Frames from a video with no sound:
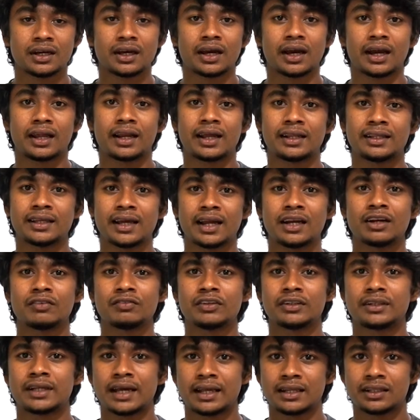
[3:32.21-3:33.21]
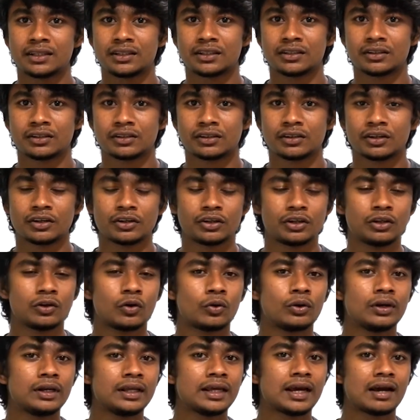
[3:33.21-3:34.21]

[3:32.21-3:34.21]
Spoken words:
And at the end of the 10th year, you'll only